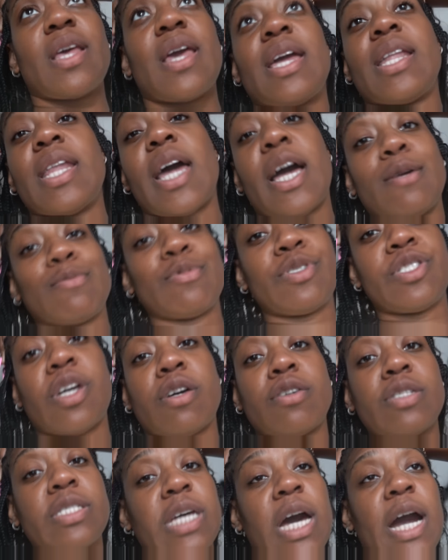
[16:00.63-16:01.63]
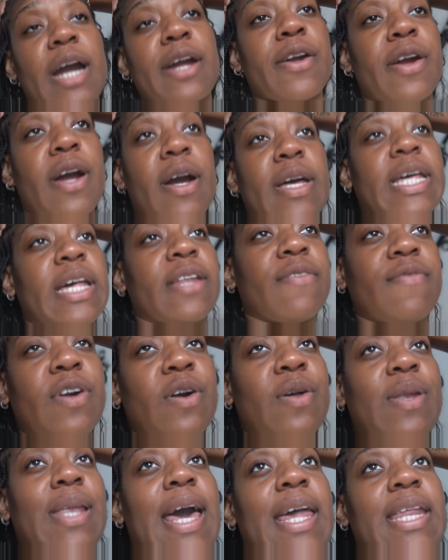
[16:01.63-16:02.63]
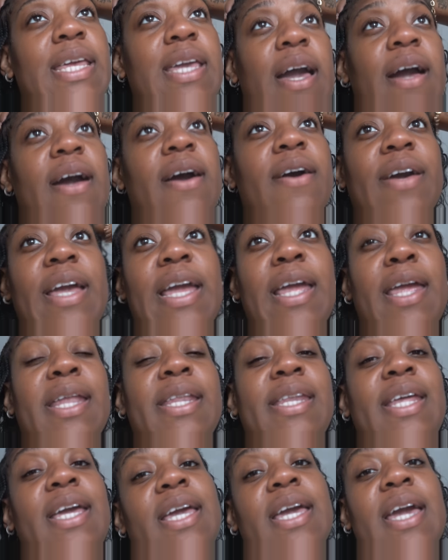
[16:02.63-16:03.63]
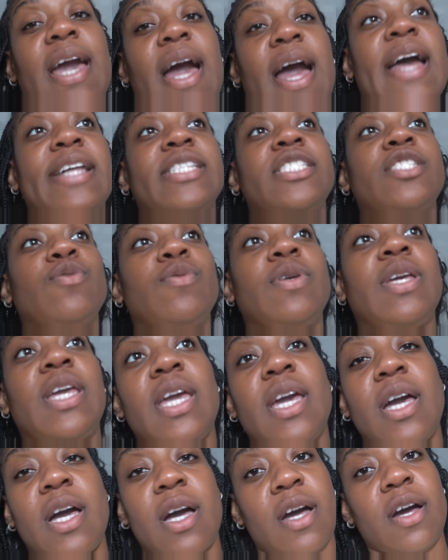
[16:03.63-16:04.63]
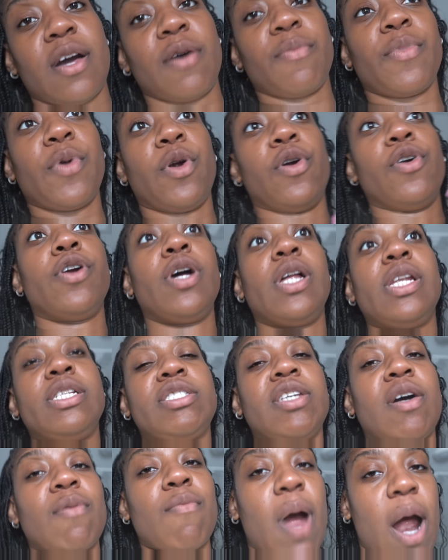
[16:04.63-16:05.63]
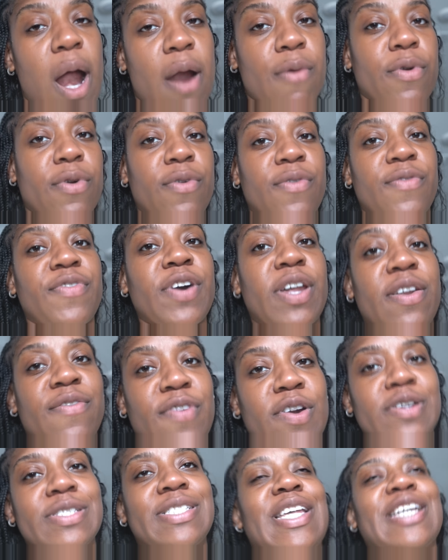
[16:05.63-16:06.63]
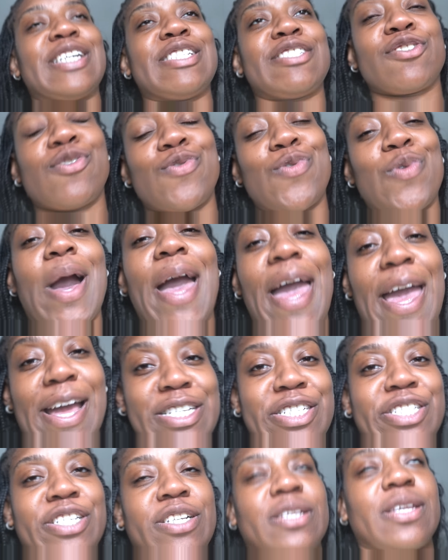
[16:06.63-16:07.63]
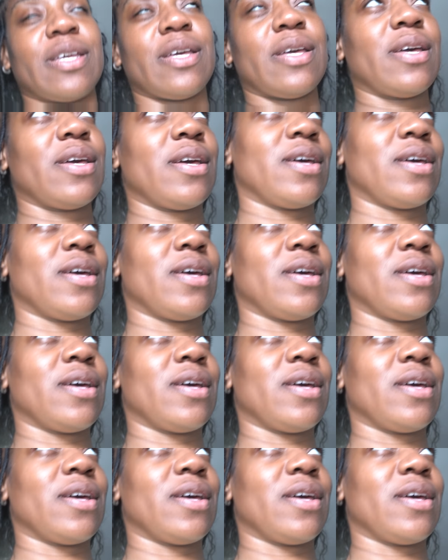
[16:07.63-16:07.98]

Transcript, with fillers: and I'm so tired. I'm not even gonna lie to y'all. And then I have to get up early tomorrow for the first day of school, actually.